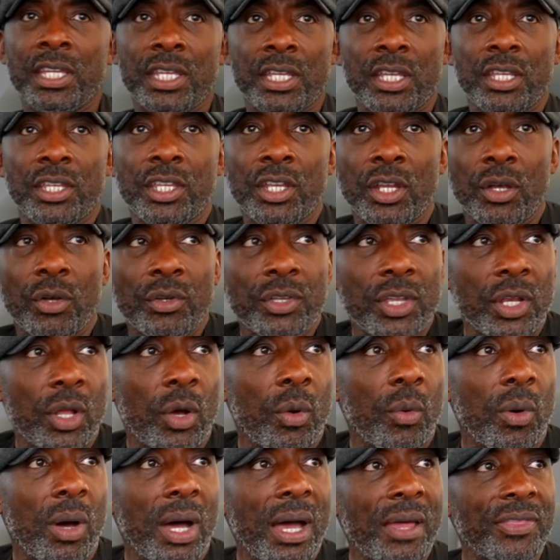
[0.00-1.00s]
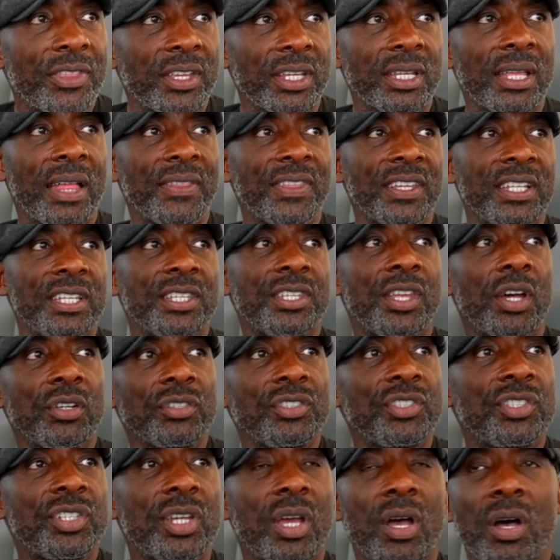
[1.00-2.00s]
You know, you know what? I think I think Don
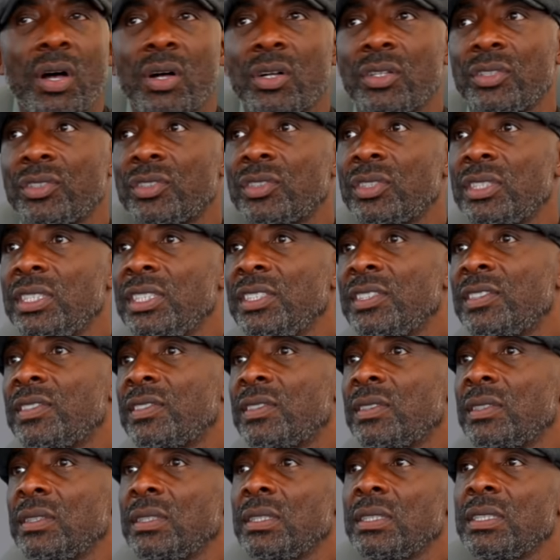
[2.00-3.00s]
Charles is.